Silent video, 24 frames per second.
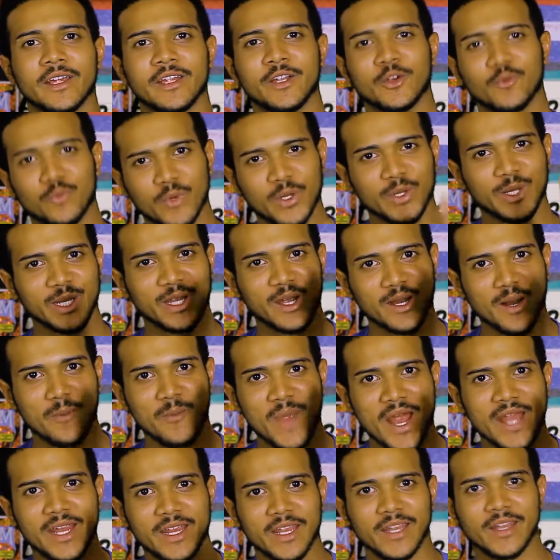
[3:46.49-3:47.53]
You're really gonna
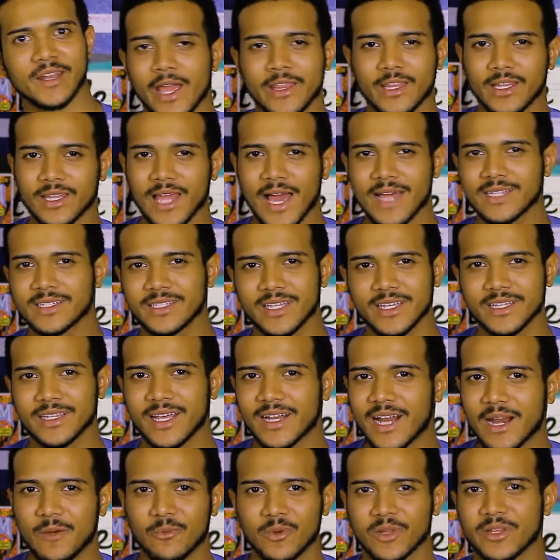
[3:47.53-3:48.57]
make it. And the last thing
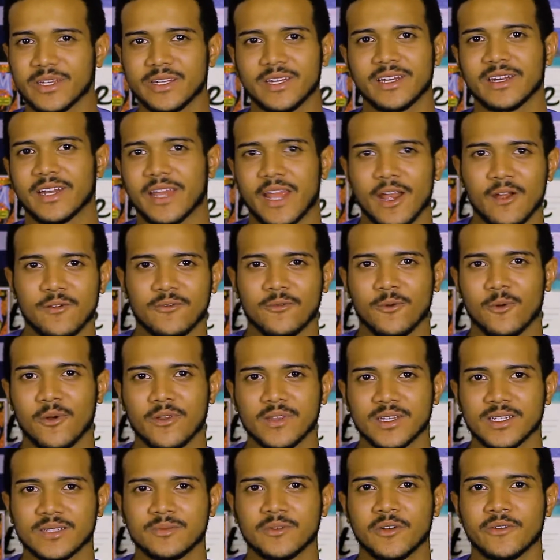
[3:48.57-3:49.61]
that I really didn't care for
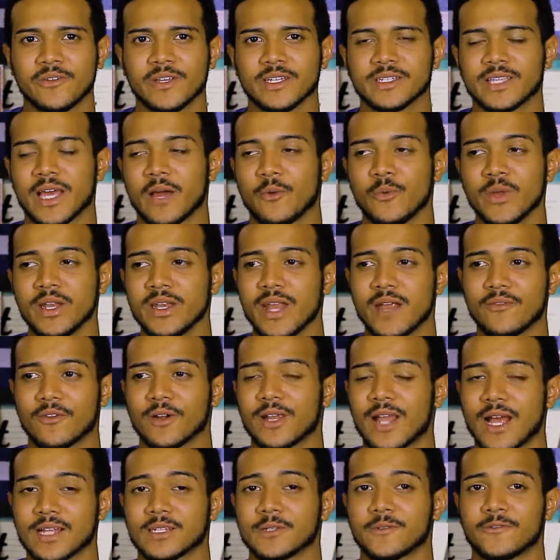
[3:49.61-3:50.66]
in this movie is that we
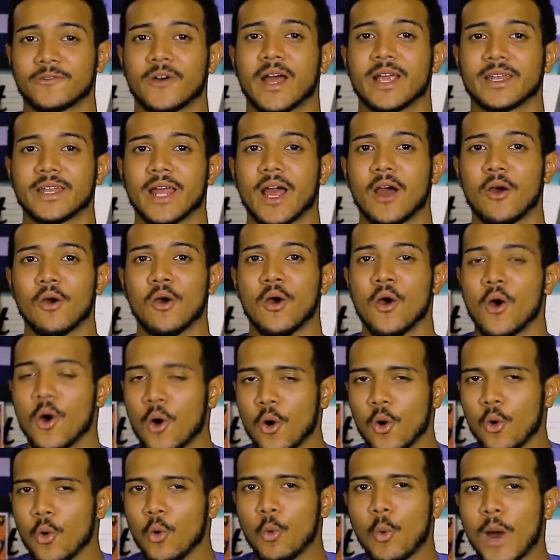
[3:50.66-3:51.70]
never got to find out
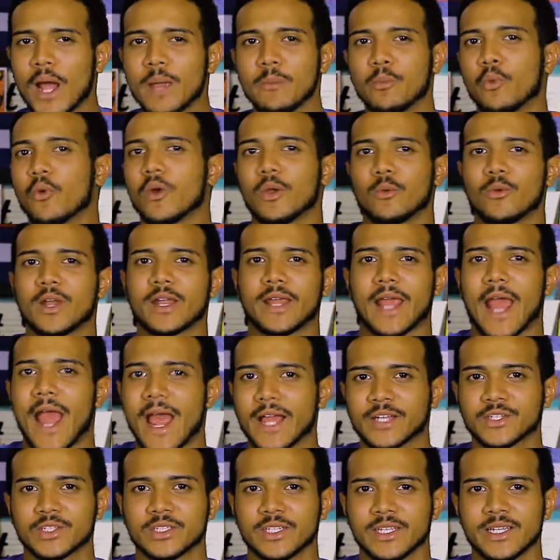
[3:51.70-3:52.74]
who White Boy Rick
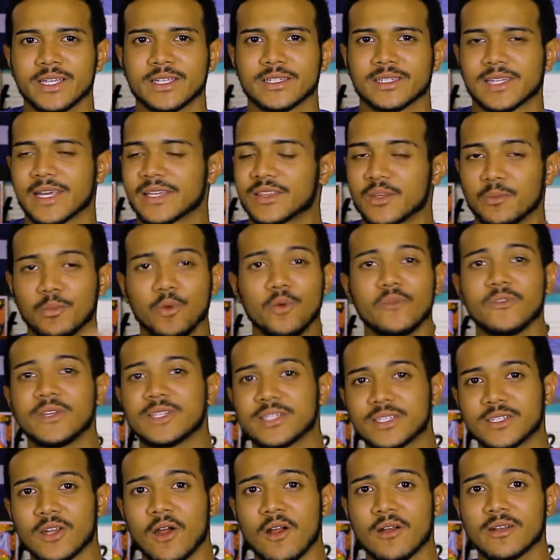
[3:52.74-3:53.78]
actually is. Like, the movie
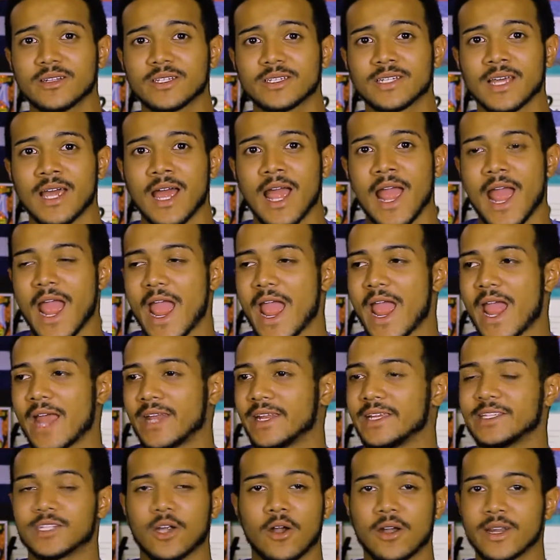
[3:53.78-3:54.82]
starts
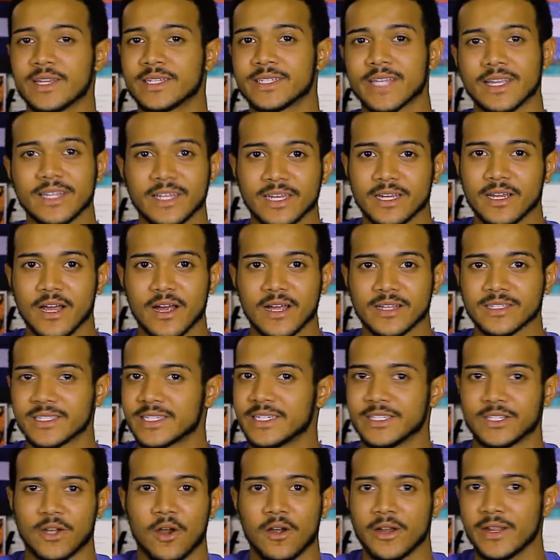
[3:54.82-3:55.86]
and he's already selling guns,
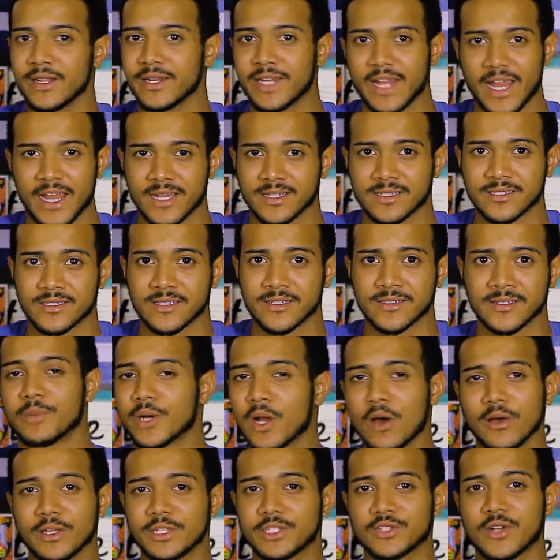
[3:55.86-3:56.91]
he's already a gangster,
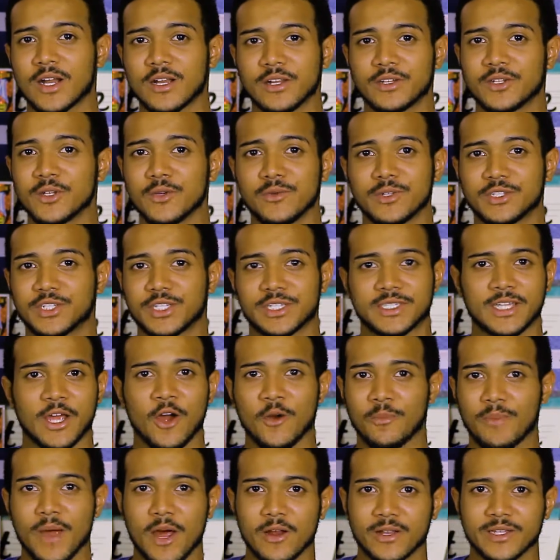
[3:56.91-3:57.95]
but all he's trying to do is just
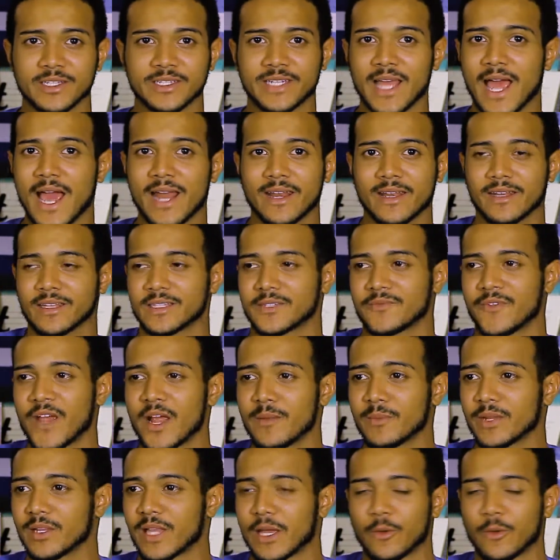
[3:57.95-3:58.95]
help out his dad and his family.